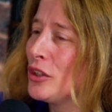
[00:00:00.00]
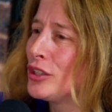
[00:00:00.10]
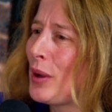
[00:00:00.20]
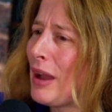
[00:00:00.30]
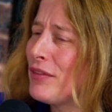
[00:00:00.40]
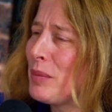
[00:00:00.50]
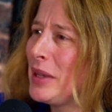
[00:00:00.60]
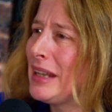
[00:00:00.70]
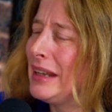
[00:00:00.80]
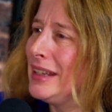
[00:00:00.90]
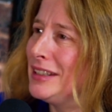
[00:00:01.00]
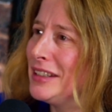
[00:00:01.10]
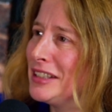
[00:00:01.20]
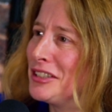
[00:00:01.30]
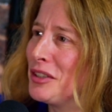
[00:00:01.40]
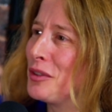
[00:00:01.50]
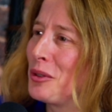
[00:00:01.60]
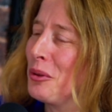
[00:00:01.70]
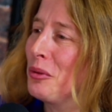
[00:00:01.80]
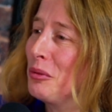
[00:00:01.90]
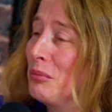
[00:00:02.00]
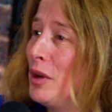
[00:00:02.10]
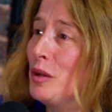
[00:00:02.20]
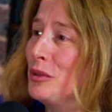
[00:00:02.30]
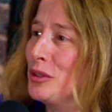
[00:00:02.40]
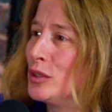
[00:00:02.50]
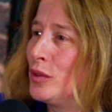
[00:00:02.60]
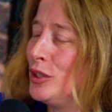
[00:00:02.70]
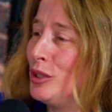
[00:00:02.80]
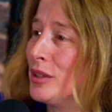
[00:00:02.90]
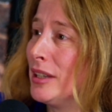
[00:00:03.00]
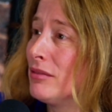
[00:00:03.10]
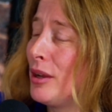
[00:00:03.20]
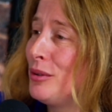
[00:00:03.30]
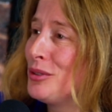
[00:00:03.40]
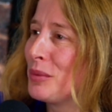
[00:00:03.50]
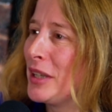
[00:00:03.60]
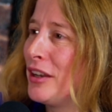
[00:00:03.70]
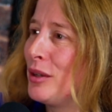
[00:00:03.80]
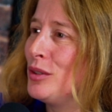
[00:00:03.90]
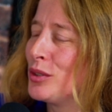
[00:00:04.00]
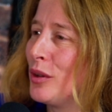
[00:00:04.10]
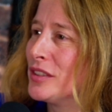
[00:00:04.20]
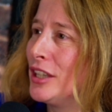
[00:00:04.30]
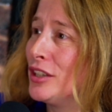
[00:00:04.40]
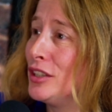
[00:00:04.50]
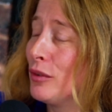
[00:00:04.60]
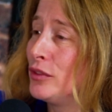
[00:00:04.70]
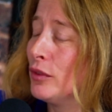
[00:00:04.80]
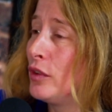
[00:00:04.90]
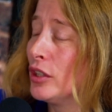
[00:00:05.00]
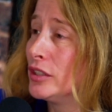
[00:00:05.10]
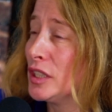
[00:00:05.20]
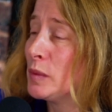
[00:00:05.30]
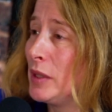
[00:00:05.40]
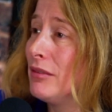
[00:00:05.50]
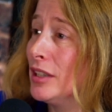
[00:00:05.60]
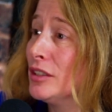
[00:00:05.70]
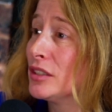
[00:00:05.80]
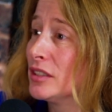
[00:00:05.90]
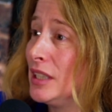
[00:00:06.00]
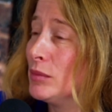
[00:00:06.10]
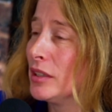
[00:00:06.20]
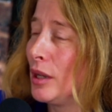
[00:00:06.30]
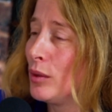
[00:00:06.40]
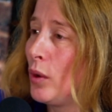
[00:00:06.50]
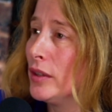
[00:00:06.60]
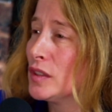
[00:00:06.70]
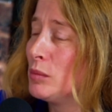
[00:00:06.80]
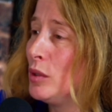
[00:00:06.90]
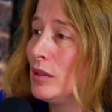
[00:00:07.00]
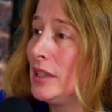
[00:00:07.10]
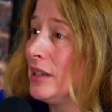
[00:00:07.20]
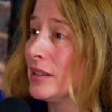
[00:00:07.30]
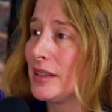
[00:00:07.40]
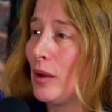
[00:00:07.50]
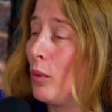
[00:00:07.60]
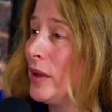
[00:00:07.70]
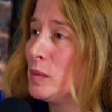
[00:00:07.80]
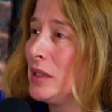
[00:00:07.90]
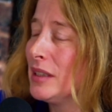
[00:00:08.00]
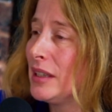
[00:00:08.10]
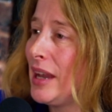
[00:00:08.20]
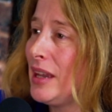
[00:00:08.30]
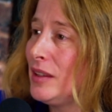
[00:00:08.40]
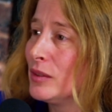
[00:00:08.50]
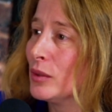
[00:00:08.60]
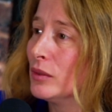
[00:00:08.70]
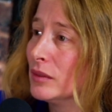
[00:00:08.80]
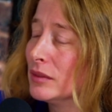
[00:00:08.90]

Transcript: So have there been any difficult moments for you then, Rose? I mean, I know you sort of said that your first experience seemed to go quite smoothly. Has that always been the case, or?